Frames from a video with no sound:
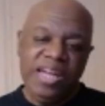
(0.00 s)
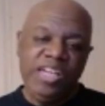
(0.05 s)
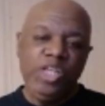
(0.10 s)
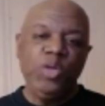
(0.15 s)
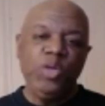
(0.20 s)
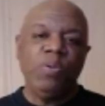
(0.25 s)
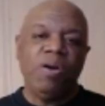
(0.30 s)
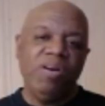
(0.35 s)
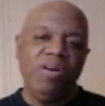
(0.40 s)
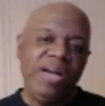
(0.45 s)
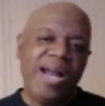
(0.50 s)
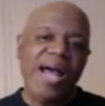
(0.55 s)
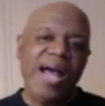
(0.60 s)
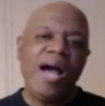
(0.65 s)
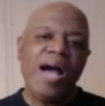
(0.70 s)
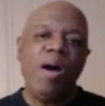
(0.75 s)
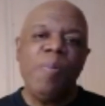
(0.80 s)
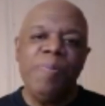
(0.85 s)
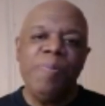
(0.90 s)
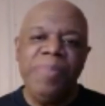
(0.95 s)
You are
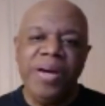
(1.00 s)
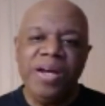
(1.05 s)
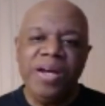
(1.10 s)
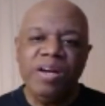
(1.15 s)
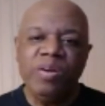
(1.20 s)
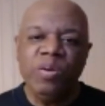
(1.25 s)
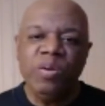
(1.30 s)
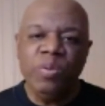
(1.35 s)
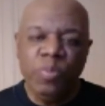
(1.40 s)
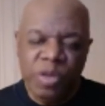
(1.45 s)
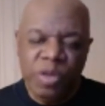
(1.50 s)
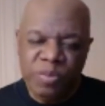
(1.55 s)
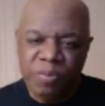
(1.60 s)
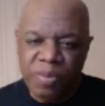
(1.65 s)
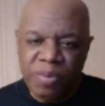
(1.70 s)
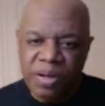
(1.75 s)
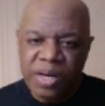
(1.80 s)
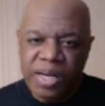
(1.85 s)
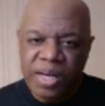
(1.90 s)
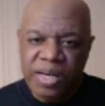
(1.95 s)
now better with
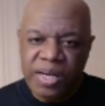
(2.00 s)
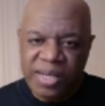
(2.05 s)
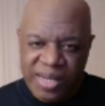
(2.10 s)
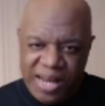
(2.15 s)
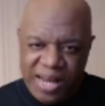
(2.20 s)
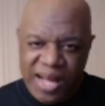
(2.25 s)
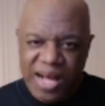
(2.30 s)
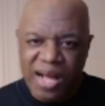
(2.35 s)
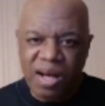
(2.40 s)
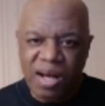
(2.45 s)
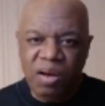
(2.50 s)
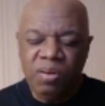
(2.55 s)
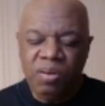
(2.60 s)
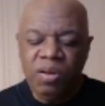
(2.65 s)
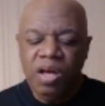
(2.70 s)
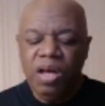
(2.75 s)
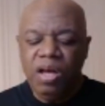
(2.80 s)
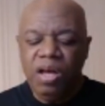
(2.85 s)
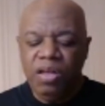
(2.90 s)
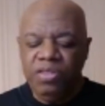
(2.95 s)
money now